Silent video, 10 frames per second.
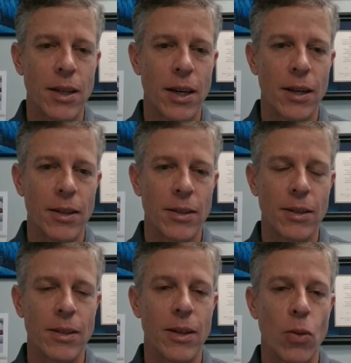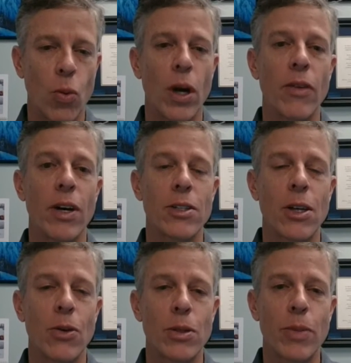uh, you know one of us
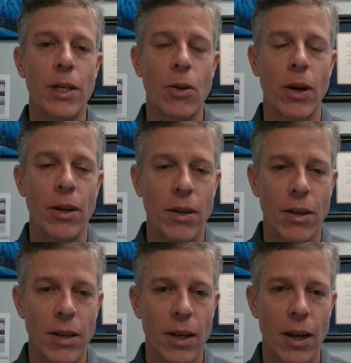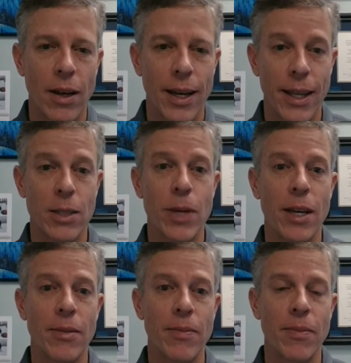owns Bitcoin, uh, and that's
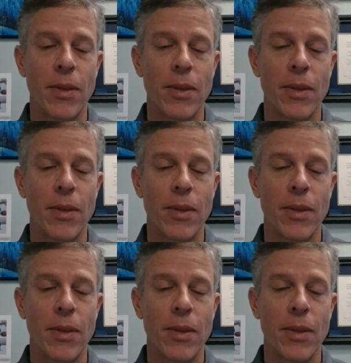me.